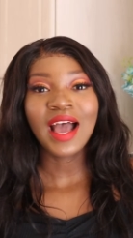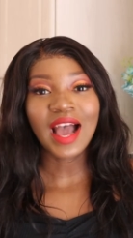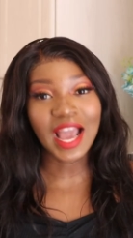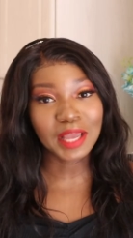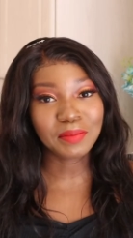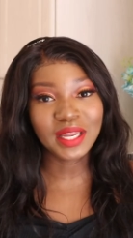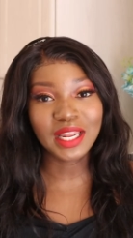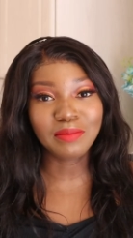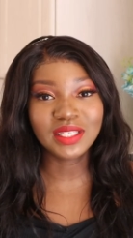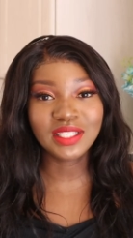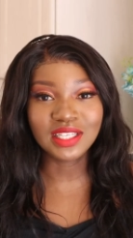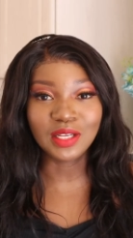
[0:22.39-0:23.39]
hi my name
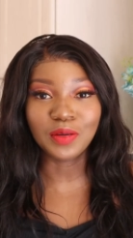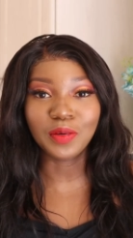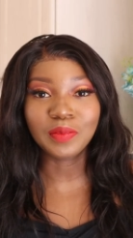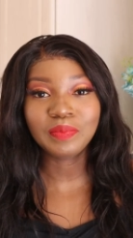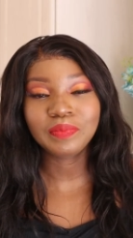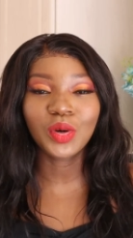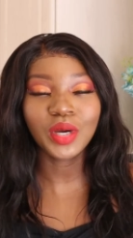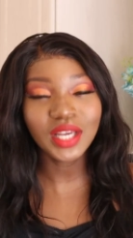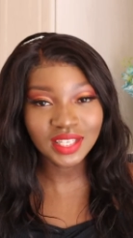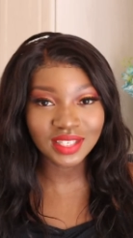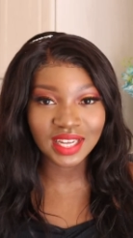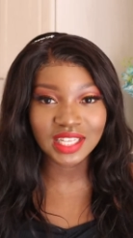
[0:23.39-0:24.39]
is tino so
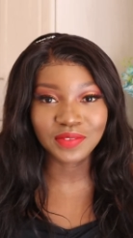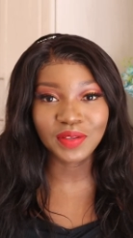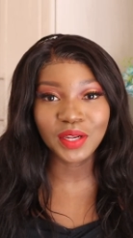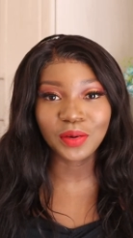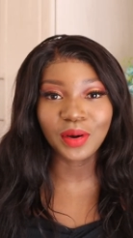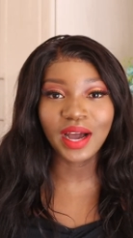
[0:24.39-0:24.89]
in today's video